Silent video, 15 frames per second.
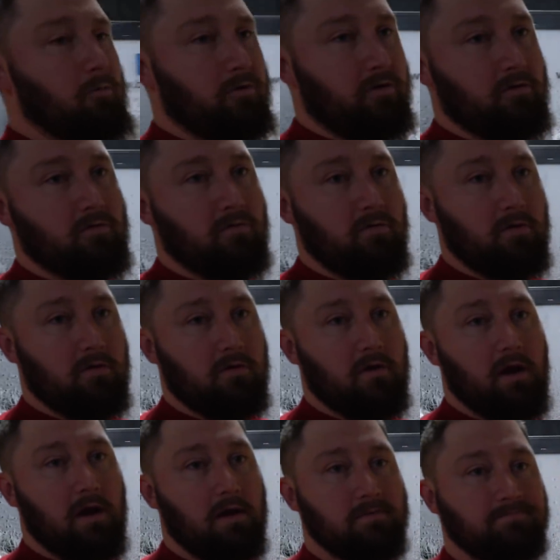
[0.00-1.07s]
on with
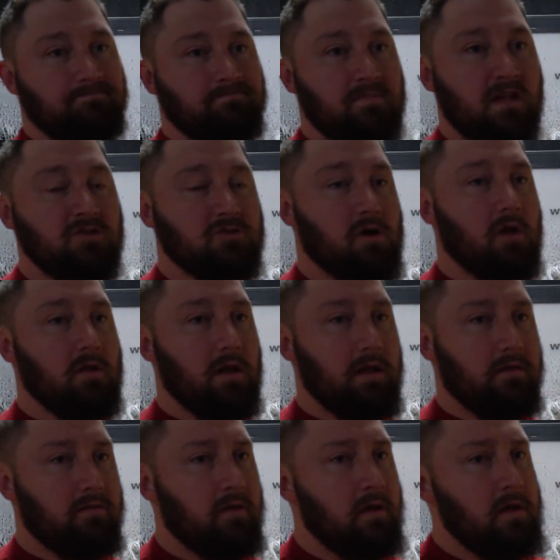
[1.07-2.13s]
your draw length.